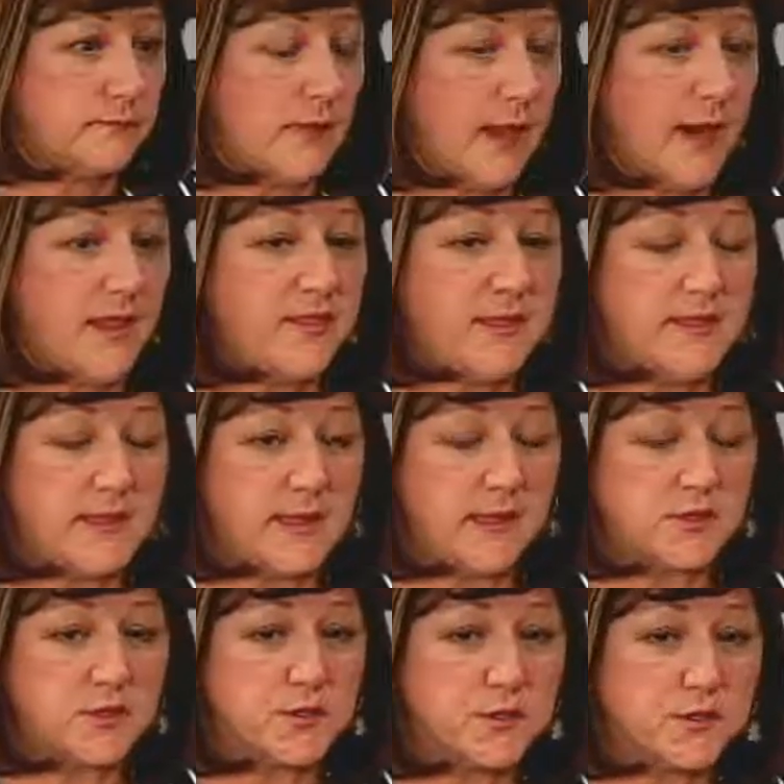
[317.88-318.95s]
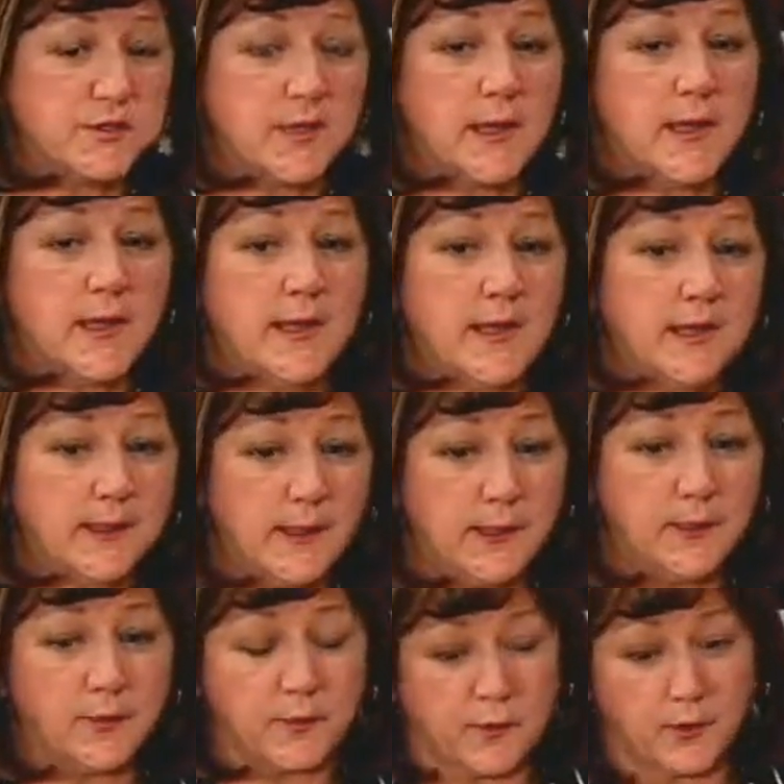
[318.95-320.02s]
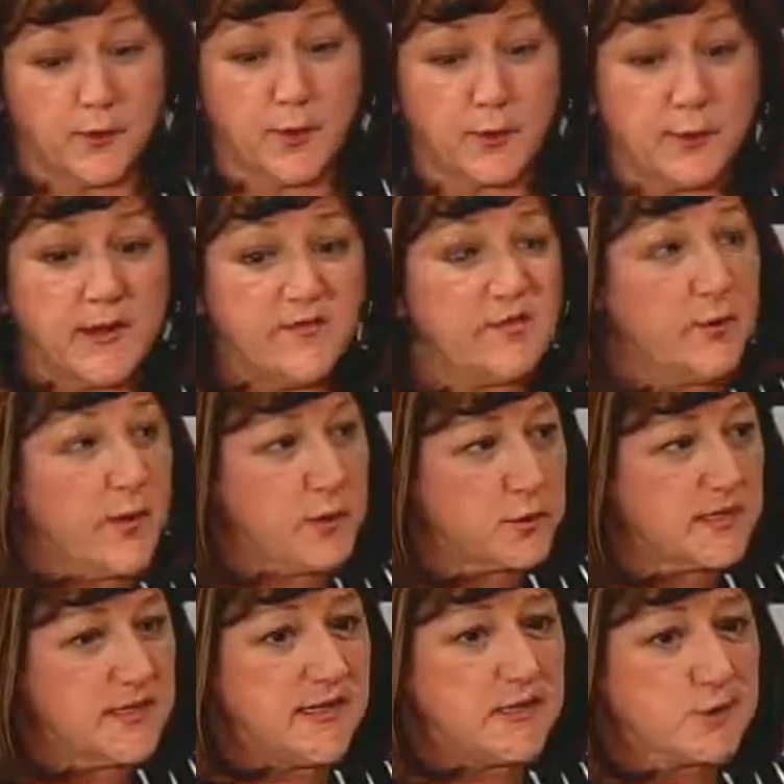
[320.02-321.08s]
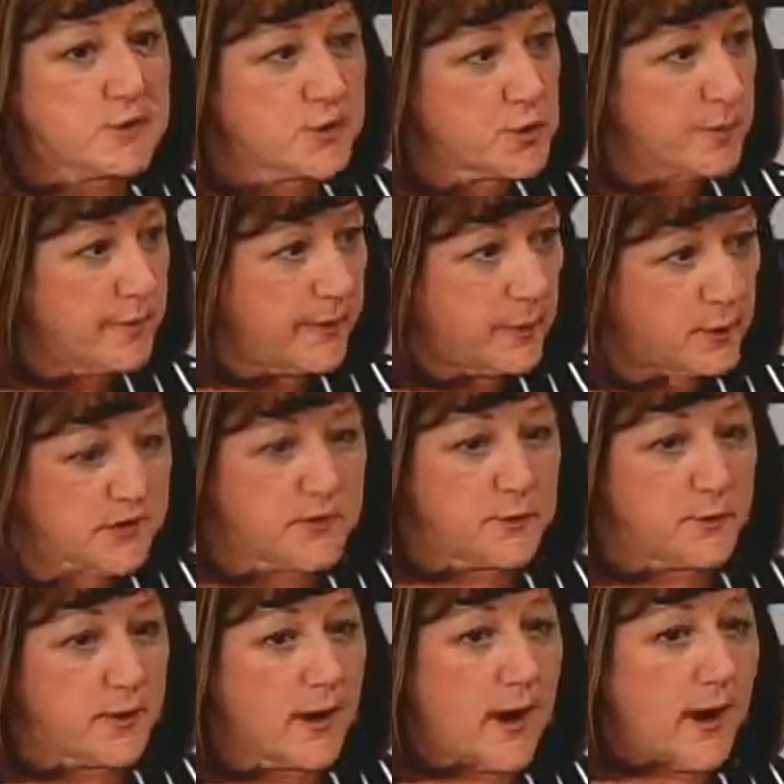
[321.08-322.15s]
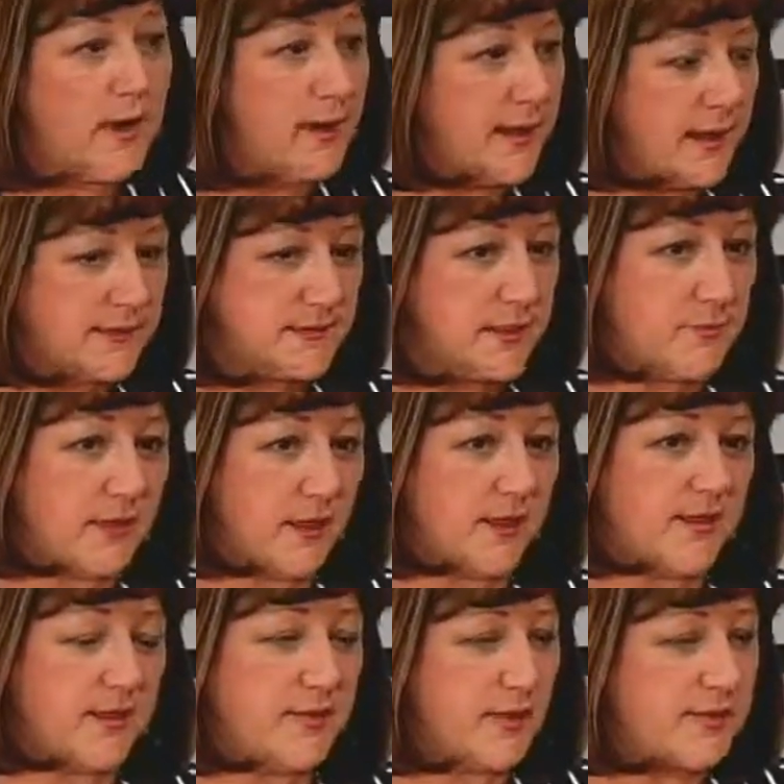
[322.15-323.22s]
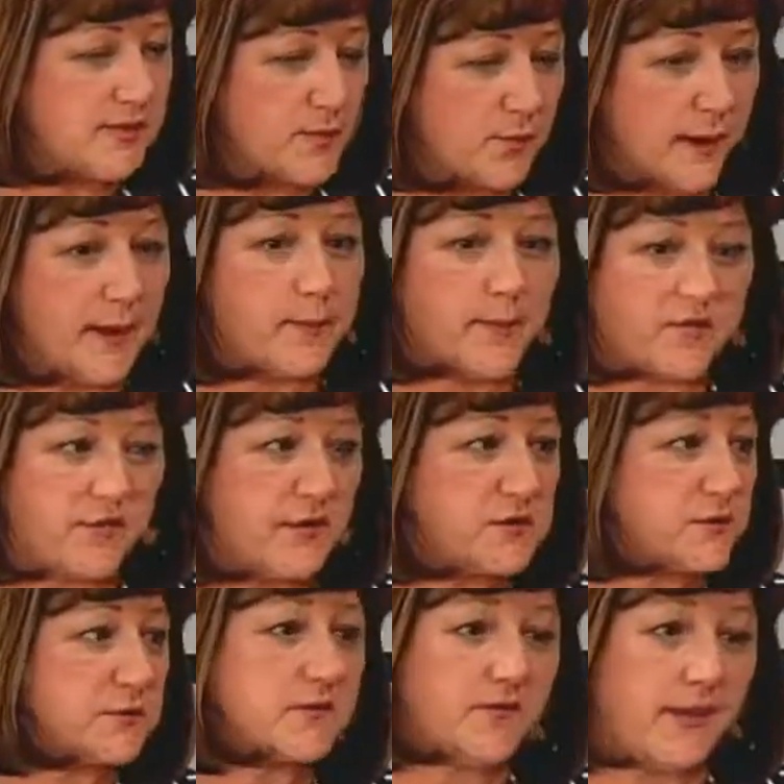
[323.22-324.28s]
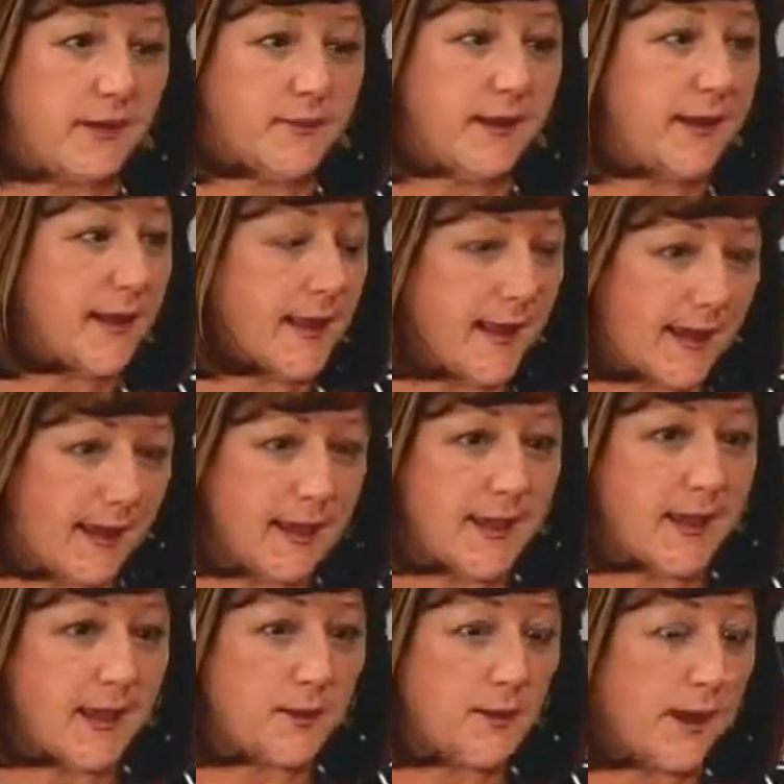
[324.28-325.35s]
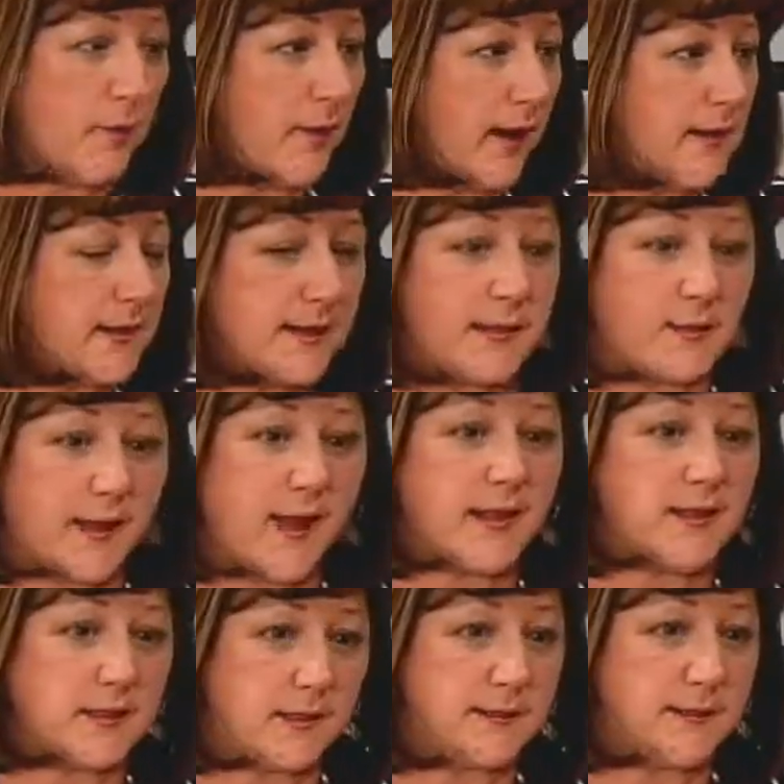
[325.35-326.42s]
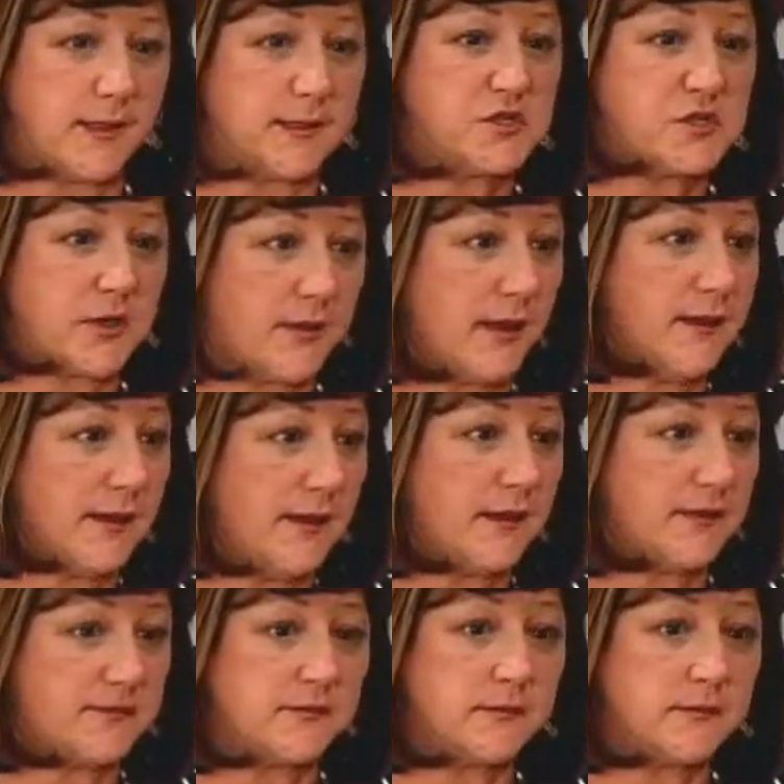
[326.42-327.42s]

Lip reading: I think teachers, learning from other teachers, their peers, and their colleagues. I mean, I think that's great professional development. Again, great way to interact and share ideas.